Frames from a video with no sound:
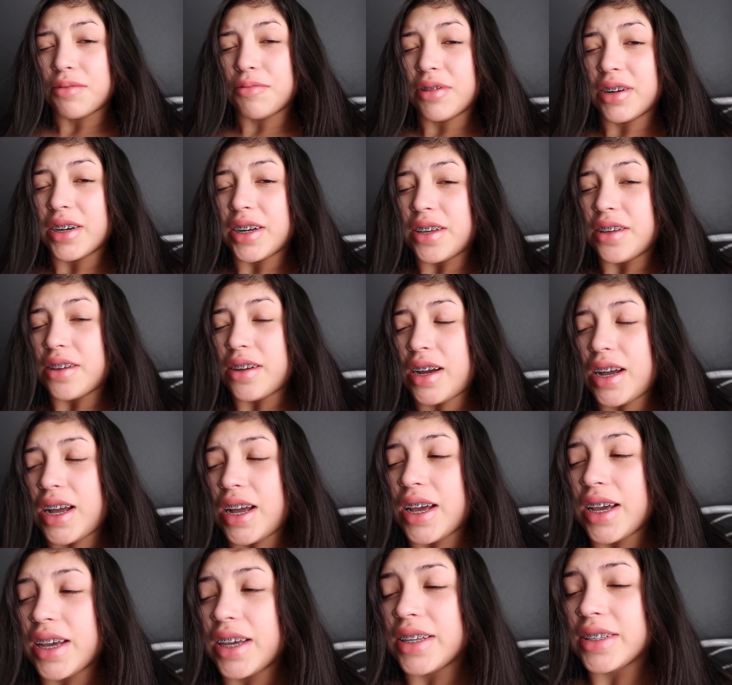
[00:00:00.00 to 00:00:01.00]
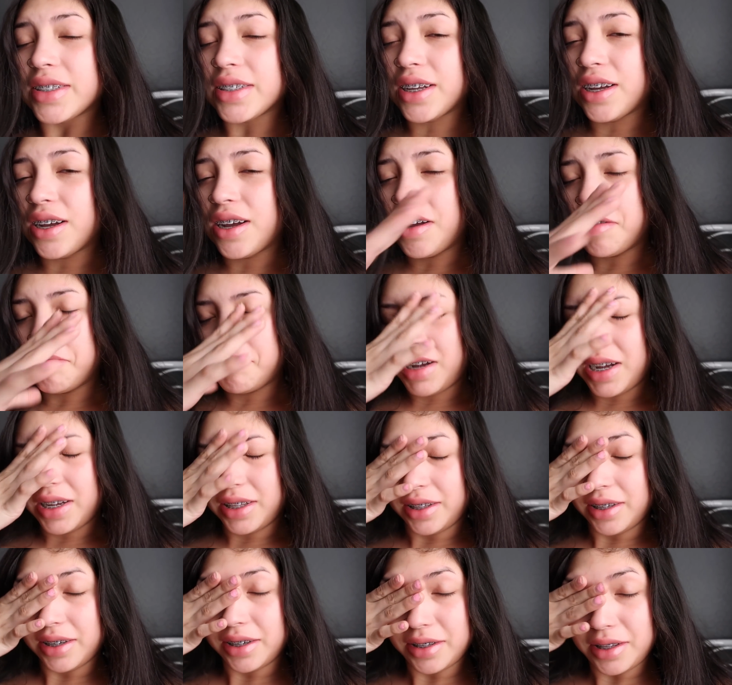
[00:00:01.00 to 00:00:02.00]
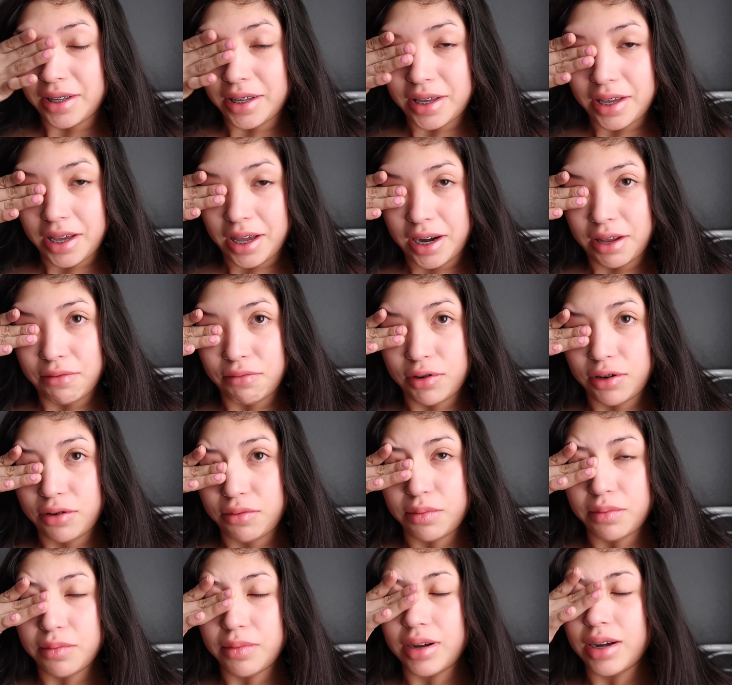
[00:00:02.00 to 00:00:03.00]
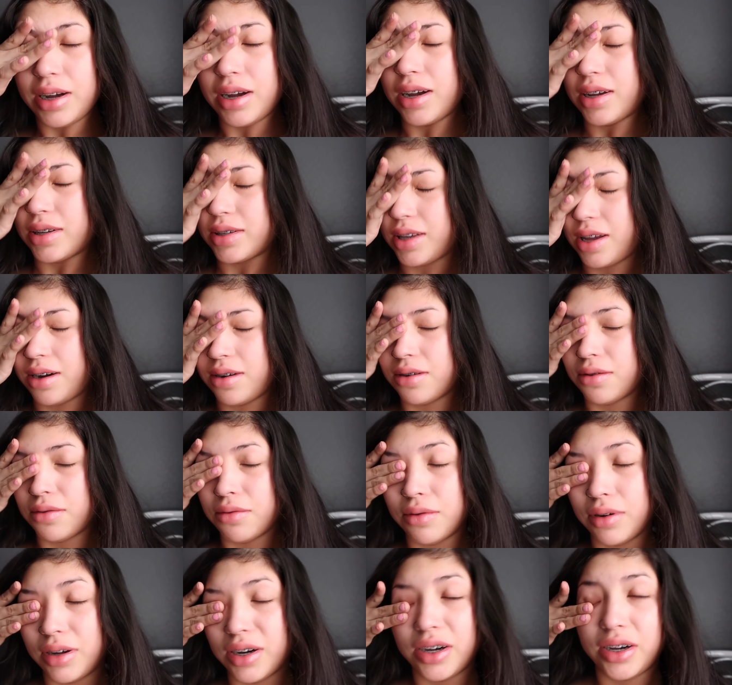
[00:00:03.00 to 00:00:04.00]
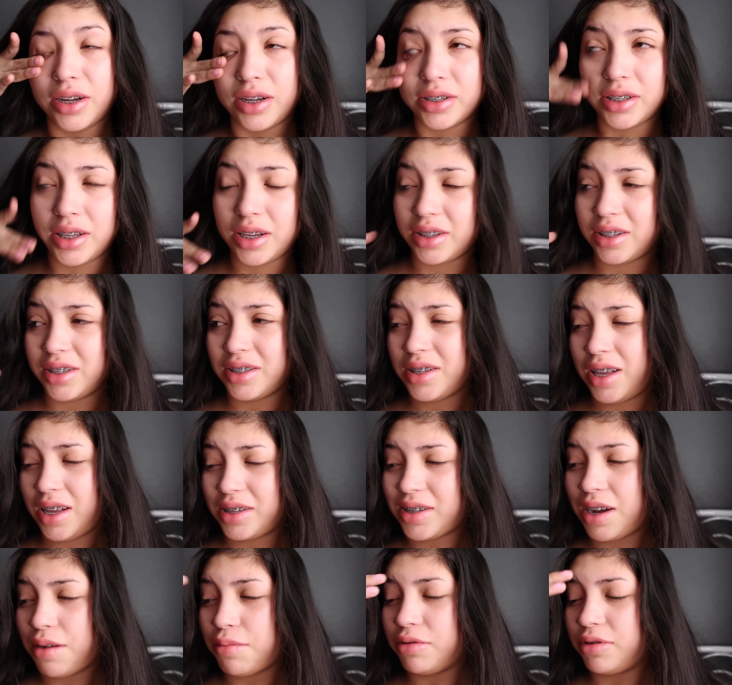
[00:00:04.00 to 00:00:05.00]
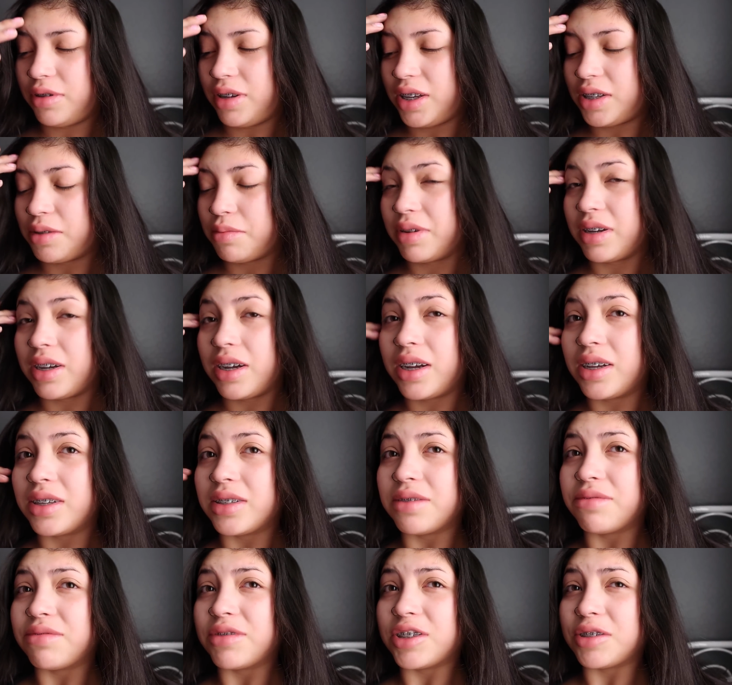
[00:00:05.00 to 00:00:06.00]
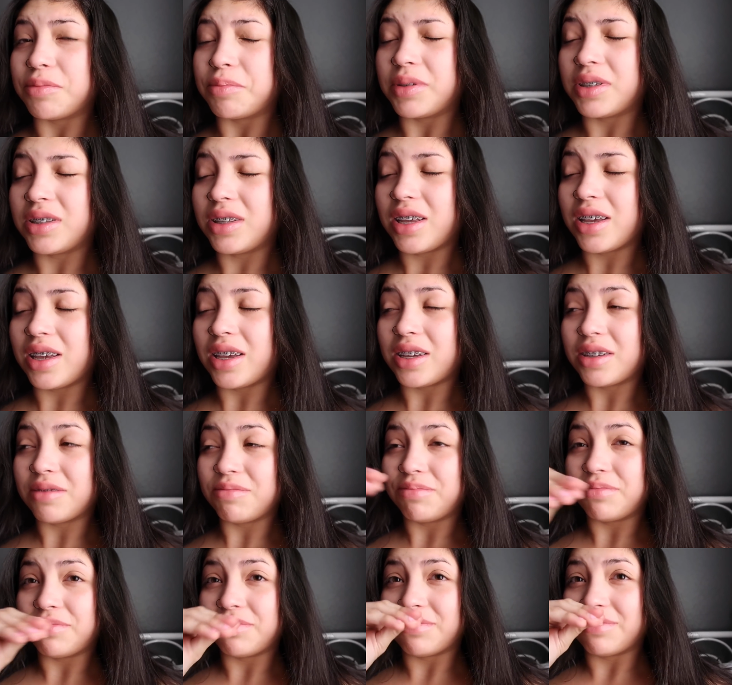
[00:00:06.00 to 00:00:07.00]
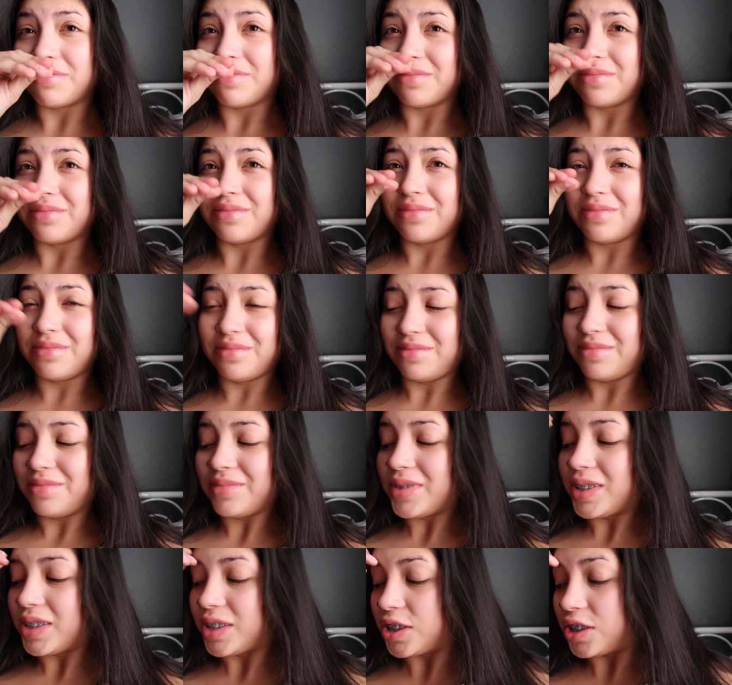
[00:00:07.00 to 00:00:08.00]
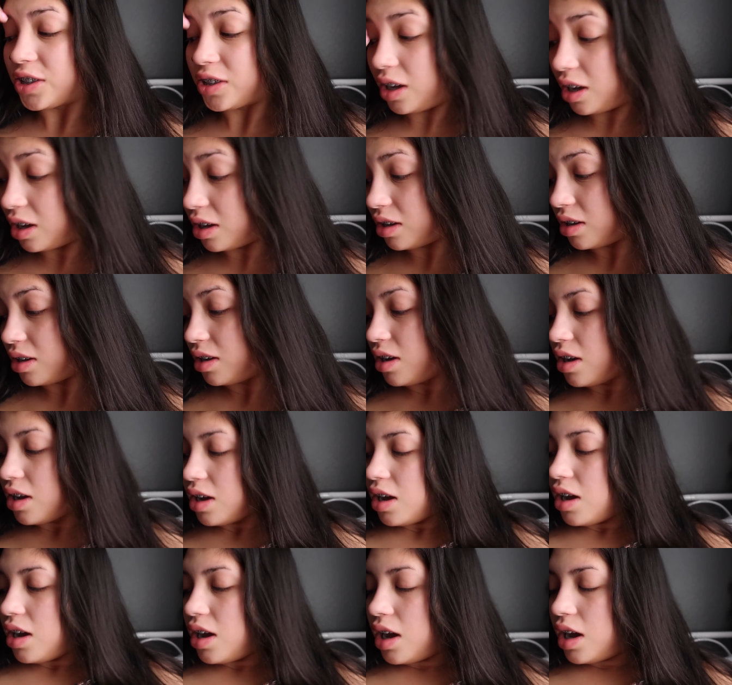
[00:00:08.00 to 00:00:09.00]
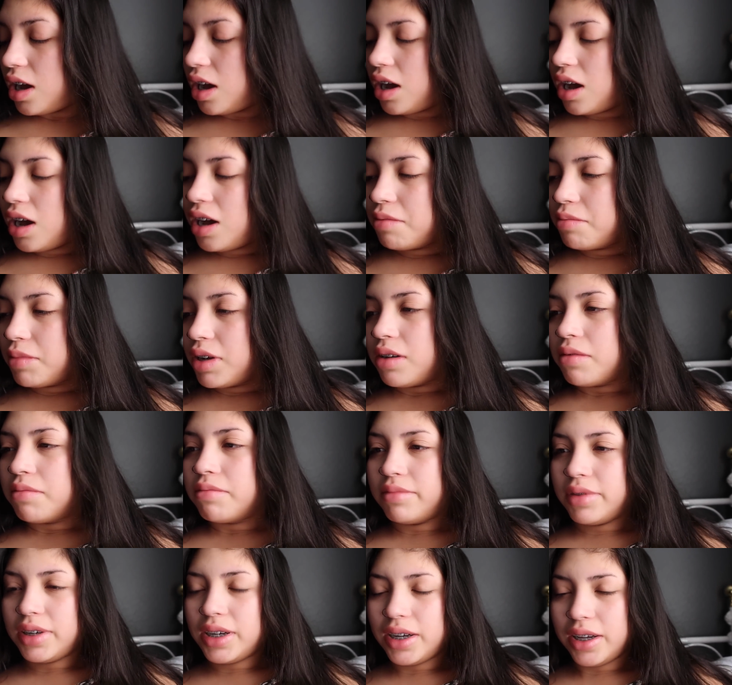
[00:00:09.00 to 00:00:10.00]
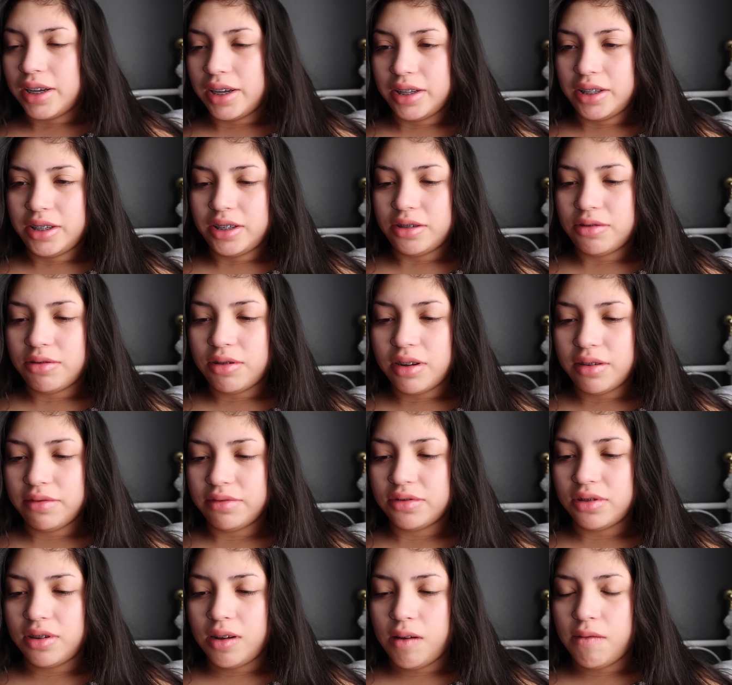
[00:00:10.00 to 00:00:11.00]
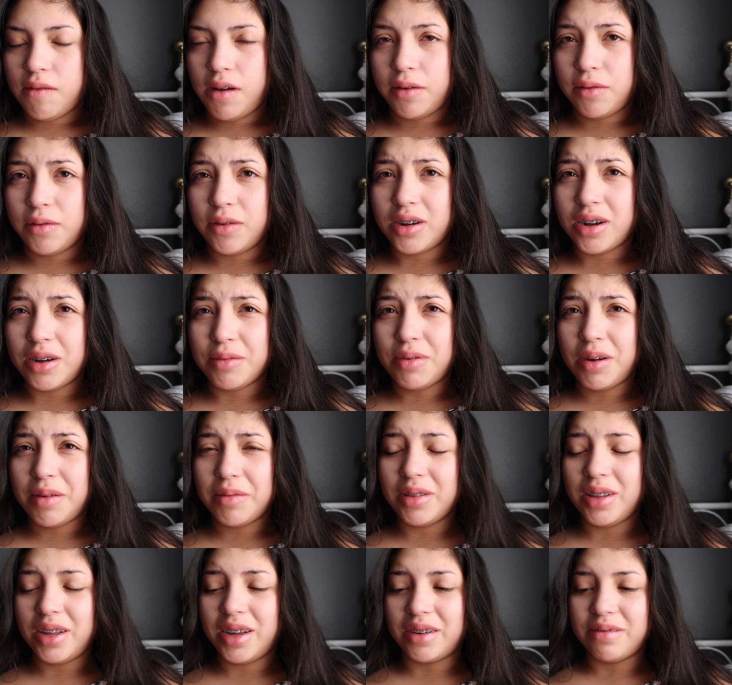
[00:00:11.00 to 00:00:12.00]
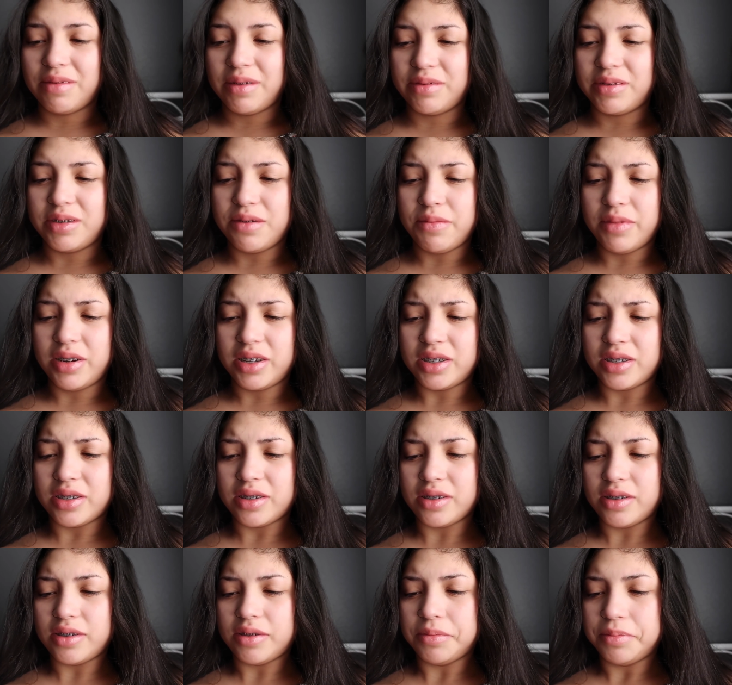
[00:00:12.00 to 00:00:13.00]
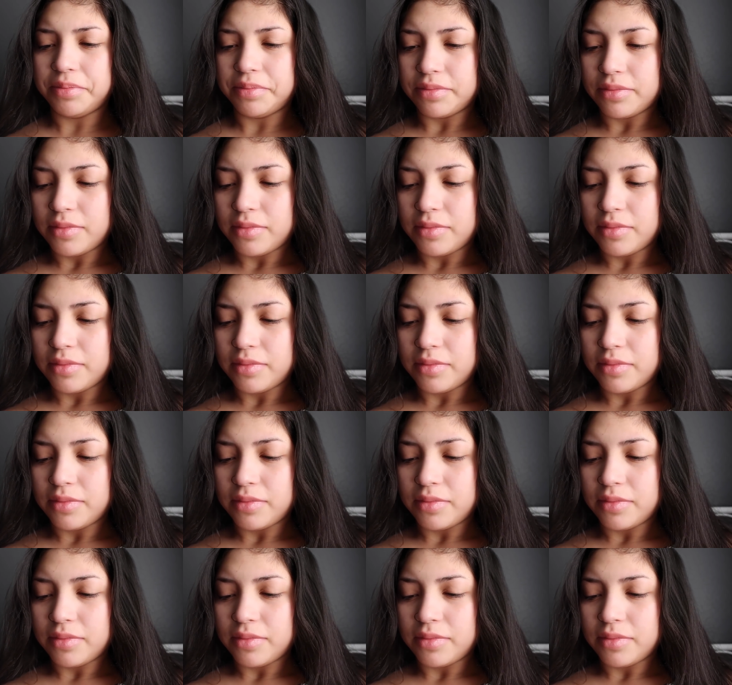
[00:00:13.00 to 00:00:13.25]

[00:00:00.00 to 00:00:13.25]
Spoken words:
Good morning, you guys. I literally can't even open my eyes. I don't know what it is. Like, these last couple days, my eyes have just been like shut. But it's 12:12. I woke up probably like 15 minutes ago.